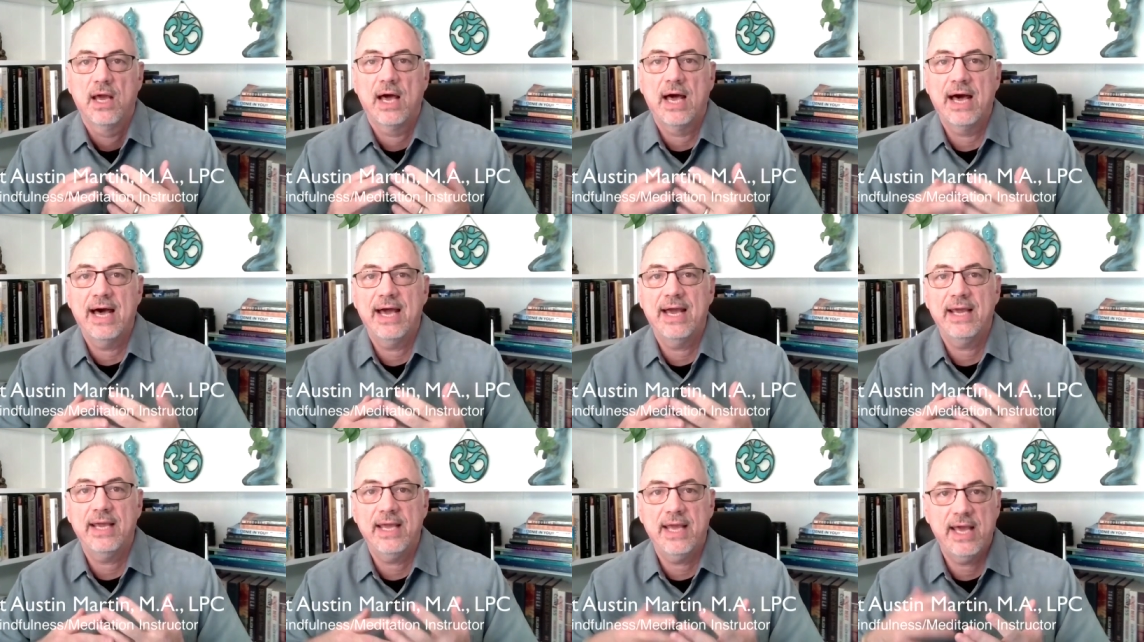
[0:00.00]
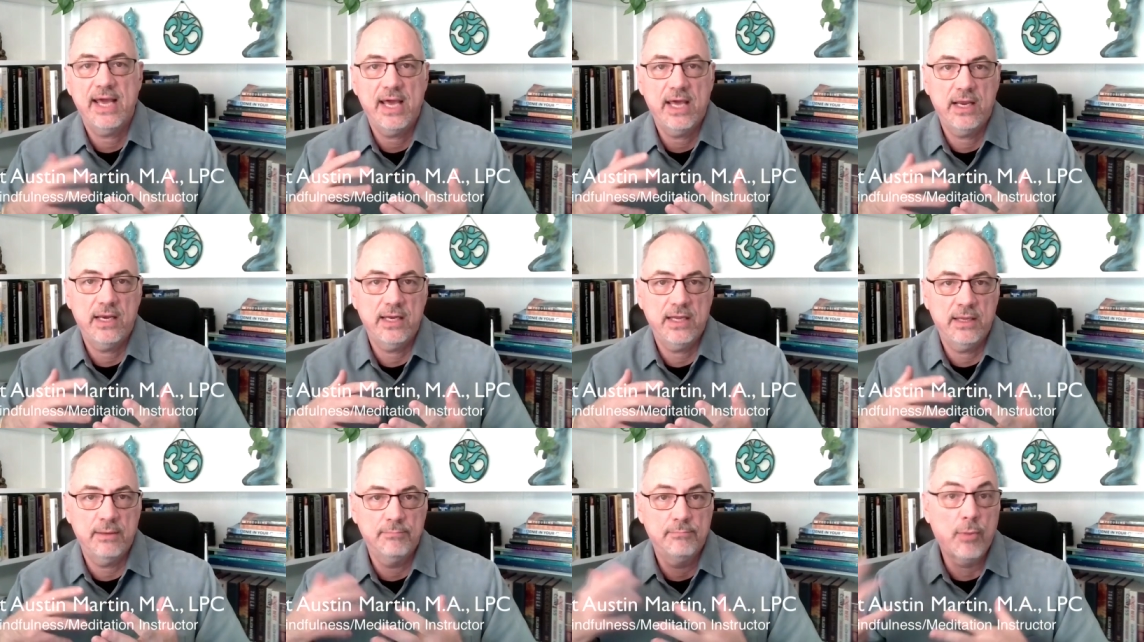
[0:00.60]
I had
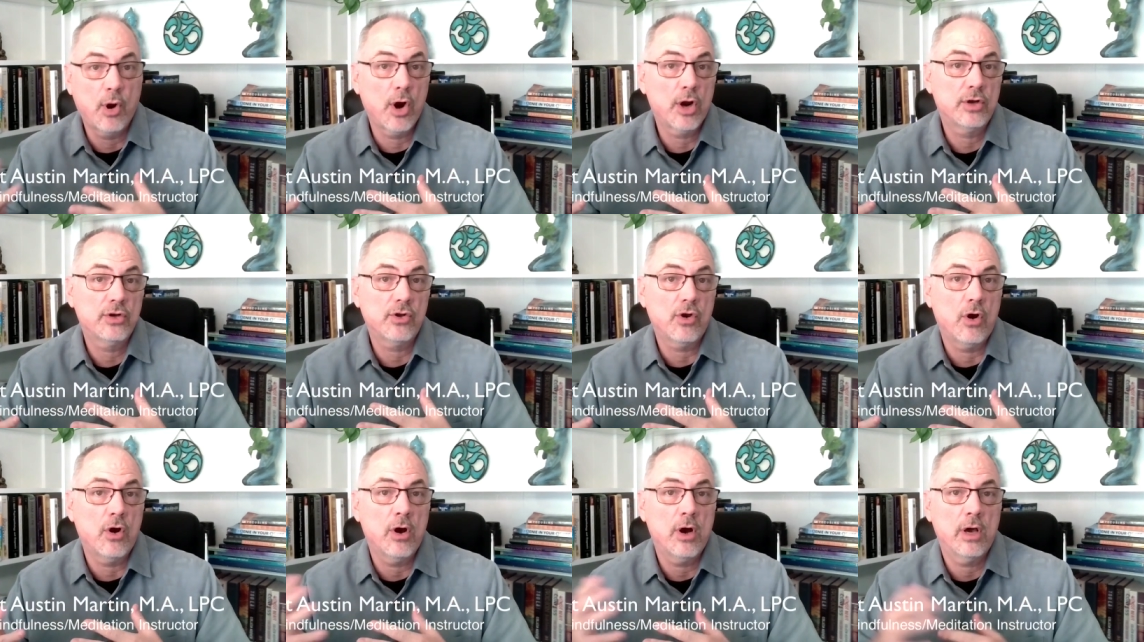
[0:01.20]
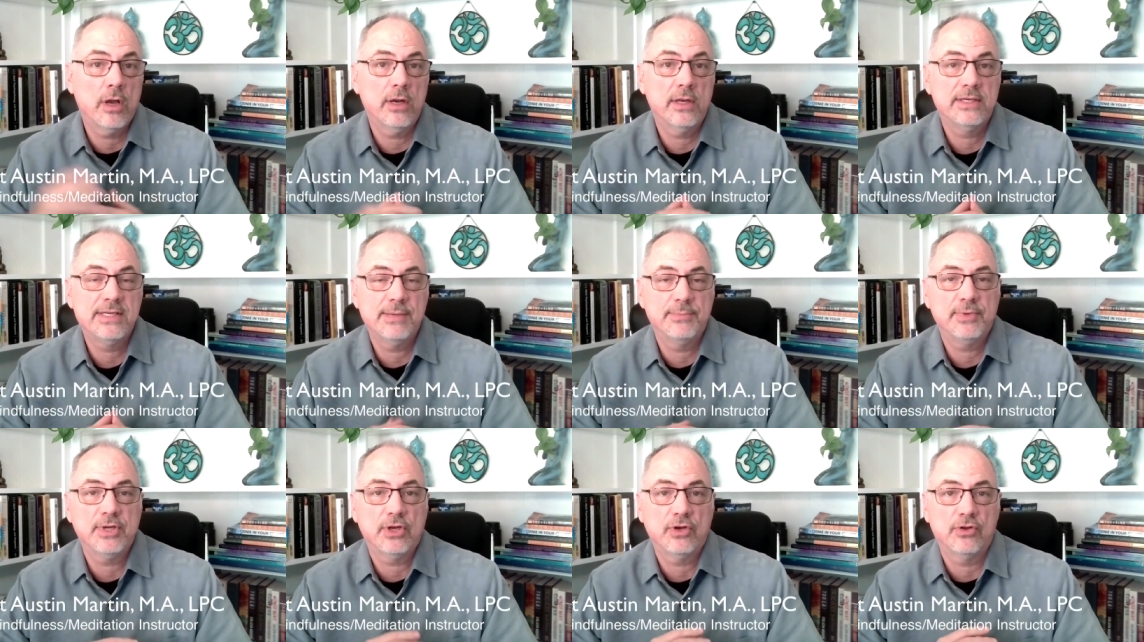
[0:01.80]
embarked on
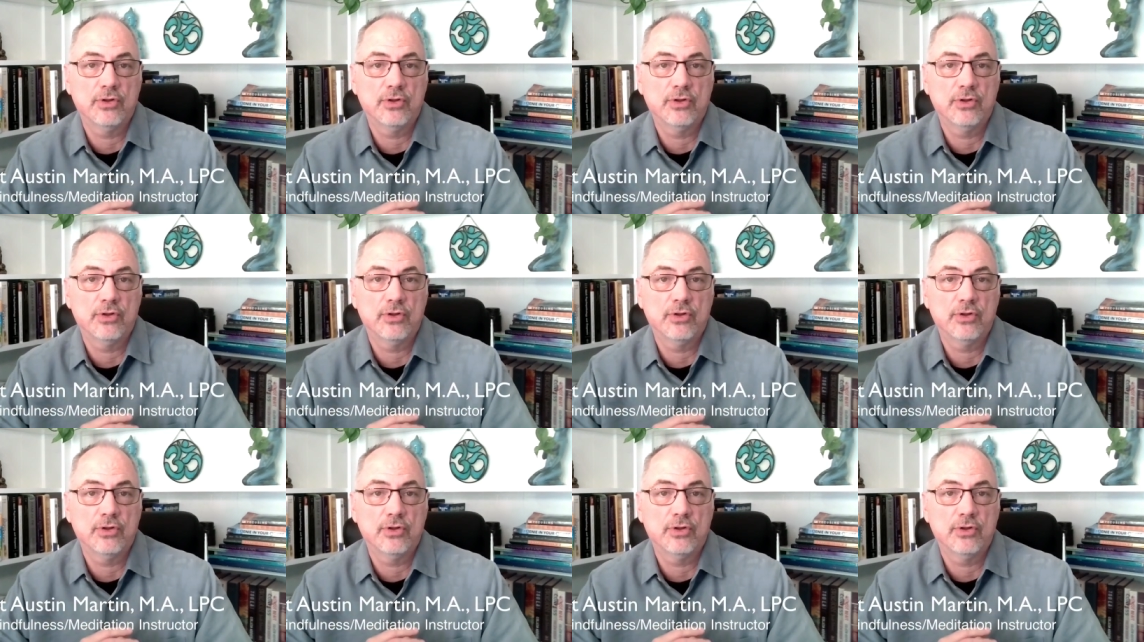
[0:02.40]
attempting